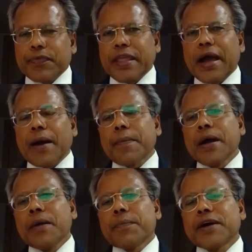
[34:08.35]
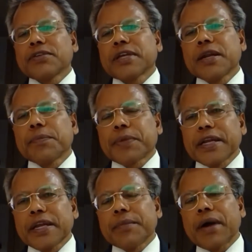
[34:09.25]
Their personal
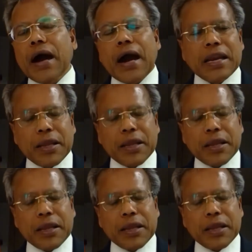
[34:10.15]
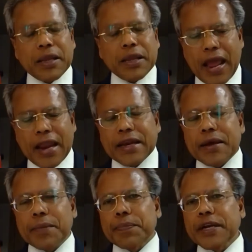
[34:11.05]
freedom are limited and
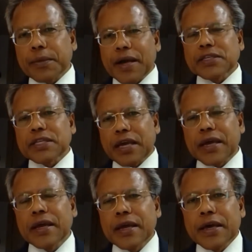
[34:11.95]
uh, pretty much uh,